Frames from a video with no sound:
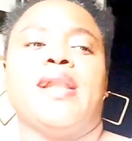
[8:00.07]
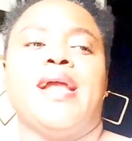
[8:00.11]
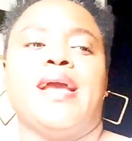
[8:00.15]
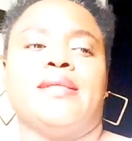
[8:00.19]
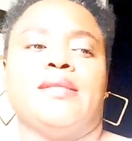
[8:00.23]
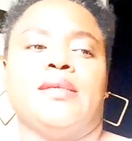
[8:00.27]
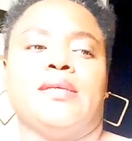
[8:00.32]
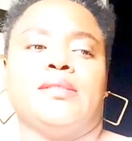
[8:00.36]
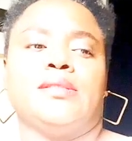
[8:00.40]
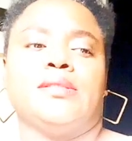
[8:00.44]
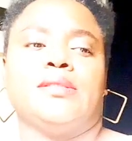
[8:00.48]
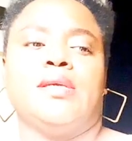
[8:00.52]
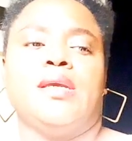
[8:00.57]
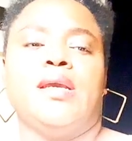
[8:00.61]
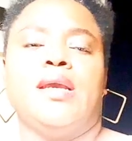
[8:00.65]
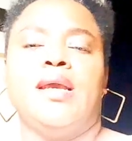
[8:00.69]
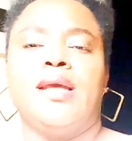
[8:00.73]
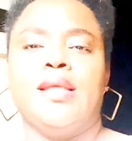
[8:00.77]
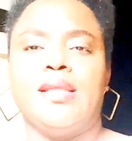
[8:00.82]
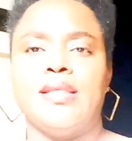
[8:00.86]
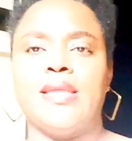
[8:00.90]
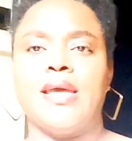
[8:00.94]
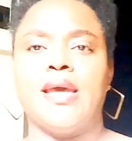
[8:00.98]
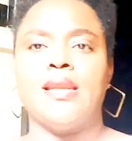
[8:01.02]
like this.
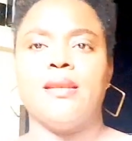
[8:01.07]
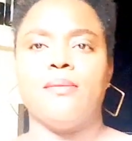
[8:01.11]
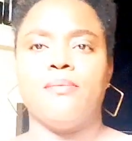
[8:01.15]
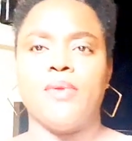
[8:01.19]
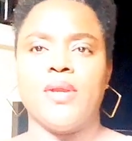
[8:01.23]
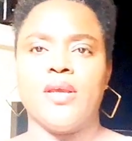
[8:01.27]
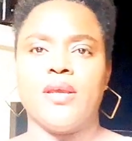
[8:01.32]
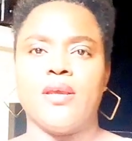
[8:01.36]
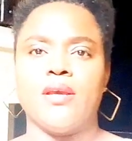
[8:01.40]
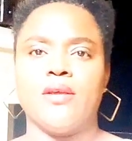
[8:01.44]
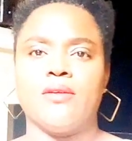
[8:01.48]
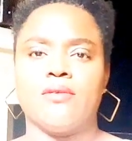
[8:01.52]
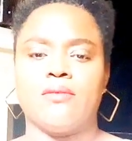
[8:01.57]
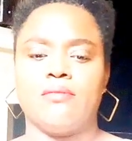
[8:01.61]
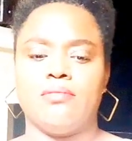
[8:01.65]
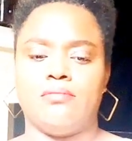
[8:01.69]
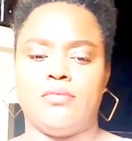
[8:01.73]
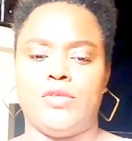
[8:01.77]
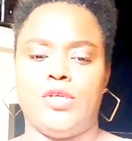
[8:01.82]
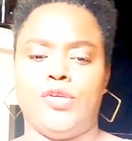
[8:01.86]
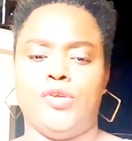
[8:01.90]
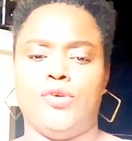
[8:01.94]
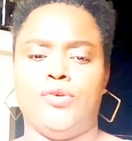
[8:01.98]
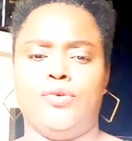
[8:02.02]
Then bring it,
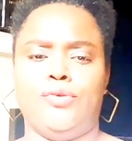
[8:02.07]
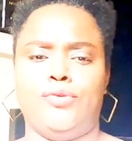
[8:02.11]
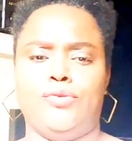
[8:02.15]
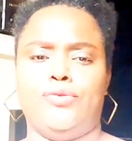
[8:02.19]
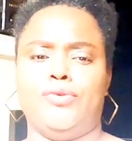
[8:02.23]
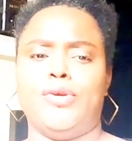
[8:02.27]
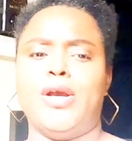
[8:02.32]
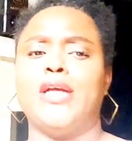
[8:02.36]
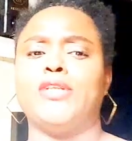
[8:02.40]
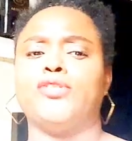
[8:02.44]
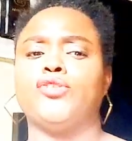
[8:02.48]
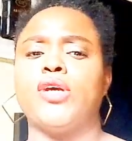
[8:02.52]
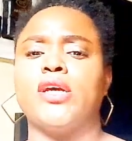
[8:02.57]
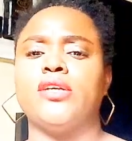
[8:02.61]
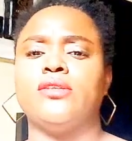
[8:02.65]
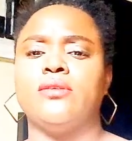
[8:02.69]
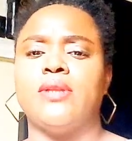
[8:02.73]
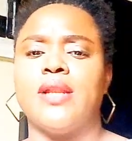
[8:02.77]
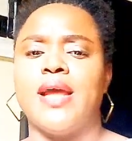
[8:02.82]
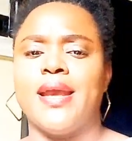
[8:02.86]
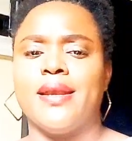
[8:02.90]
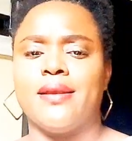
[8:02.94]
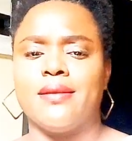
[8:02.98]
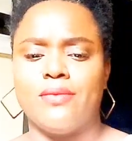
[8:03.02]
you know, and try to
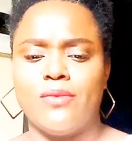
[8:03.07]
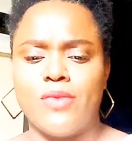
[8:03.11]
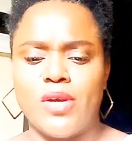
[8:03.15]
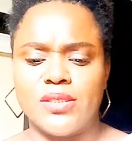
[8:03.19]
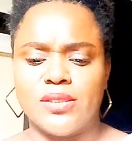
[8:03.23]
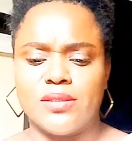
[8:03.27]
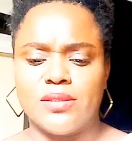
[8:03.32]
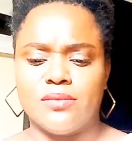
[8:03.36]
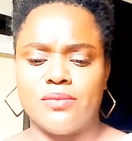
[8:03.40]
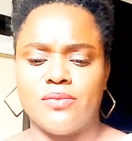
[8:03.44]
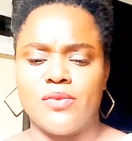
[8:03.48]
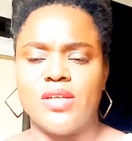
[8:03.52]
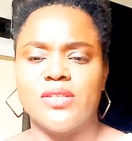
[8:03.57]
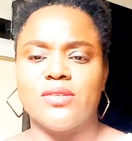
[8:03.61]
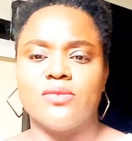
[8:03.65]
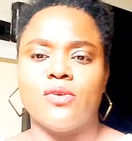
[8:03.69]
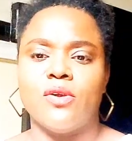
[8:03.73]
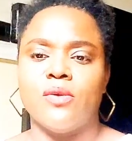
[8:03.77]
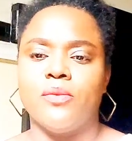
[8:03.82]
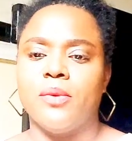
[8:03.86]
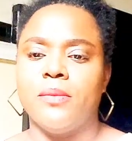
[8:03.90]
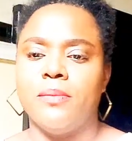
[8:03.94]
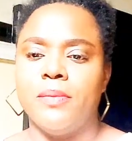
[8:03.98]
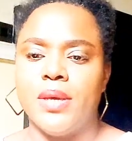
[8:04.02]
like, what's, what's
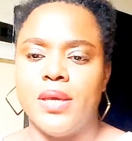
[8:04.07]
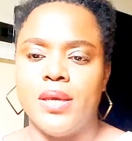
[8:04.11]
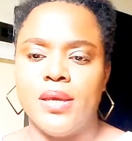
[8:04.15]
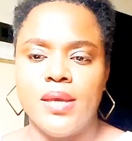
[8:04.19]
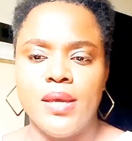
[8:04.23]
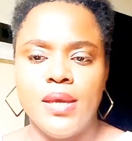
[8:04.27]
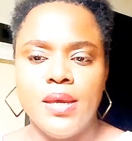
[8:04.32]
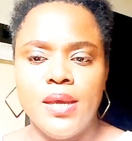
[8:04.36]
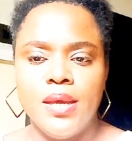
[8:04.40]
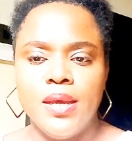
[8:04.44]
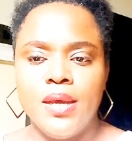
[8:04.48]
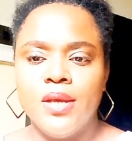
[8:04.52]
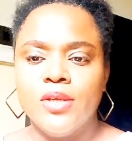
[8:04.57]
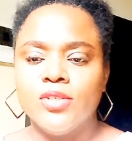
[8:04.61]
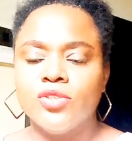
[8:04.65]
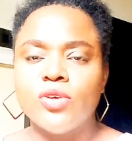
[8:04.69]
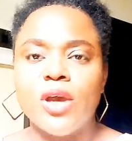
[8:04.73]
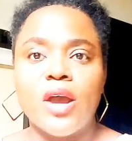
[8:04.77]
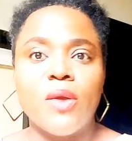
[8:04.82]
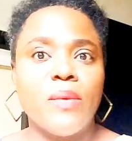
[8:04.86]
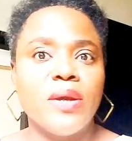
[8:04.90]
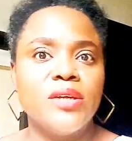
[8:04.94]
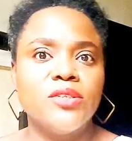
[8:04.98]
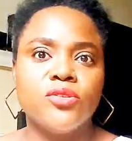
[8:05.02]
wrong with me? So
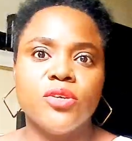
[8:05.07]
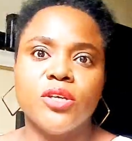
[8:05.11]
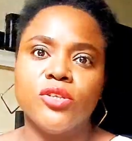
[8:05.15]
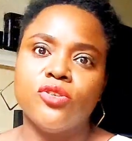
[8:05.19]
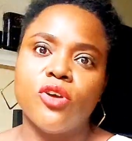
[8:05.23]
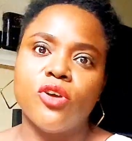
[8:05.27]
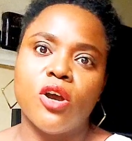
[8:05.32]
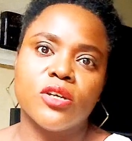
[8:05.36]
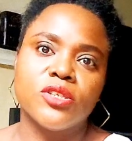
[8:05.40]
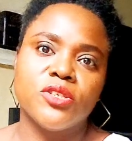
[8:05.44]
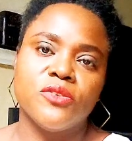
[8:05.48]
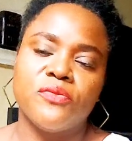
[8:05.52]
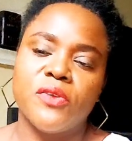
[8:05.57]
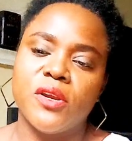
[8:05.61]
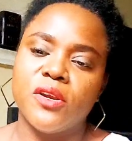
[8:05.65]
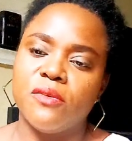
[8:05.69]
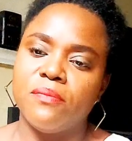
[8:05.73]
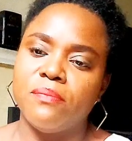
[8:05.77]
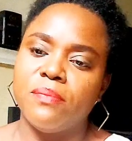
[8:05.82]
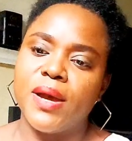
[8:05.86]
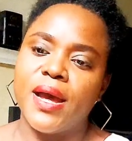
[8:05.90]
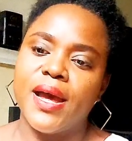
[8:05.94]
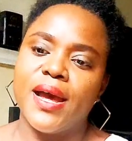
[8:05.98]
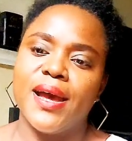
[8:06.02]
I went to a doctor friend
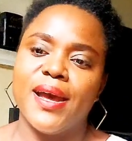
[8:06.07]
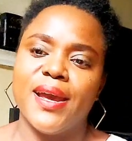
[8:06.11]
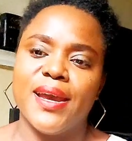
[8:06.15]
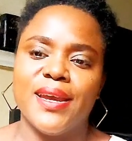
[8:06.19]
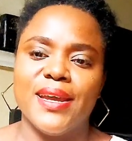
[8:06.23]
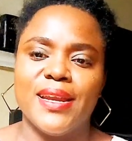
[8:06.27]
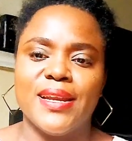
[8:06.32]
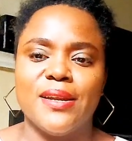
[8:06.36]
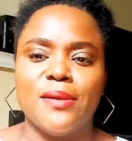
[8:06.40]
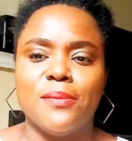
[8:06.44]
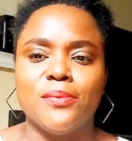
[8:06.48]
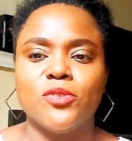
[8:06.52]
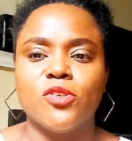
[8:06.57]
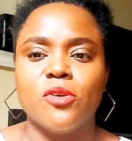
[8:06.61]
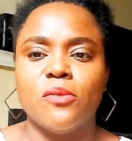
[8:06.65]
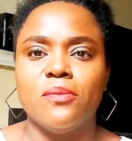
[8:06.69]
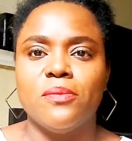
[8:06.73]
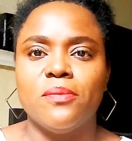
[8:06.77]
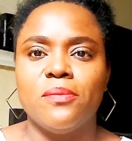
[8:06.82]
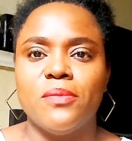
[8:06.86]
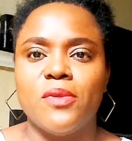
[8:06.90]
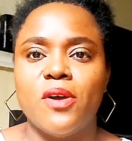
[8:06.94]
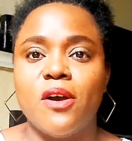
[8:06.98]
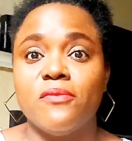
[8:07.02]
of mine, an um,
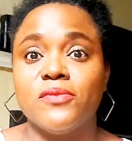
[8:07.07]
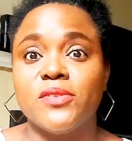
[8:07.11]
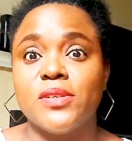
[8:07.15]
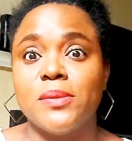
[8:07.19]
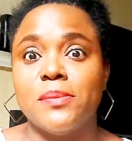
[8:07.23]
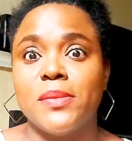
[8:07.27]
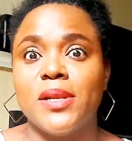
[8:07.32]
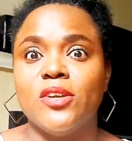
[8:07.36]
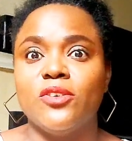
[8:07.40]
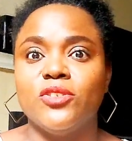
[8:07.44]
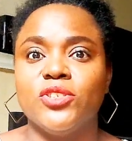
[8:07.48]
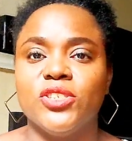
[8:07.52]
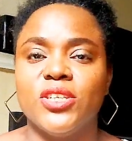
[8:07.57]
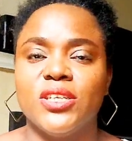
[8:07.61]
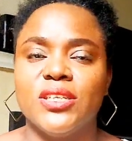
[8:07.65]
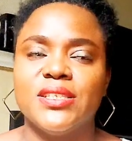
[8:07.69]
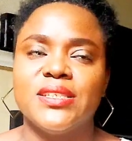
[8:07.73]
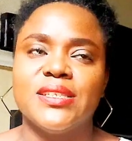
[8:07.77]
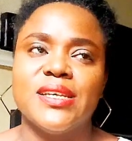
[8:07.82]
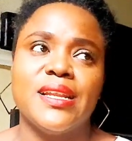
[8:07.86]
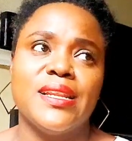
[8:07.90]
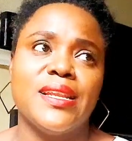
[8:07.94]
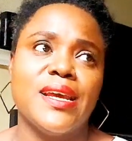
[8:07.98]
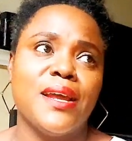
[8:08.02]
some
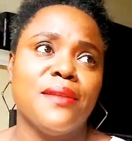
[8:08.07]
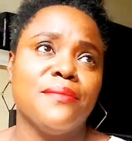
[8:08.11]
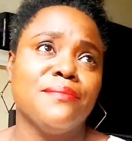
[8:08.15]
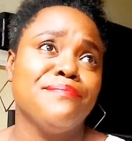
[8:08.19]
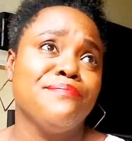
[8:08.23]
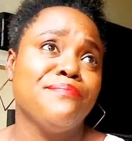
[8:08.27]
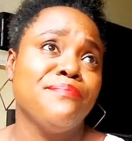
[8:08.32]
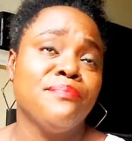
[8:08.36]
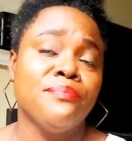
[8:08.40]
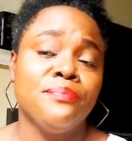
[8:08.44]
ophthalmologist, and then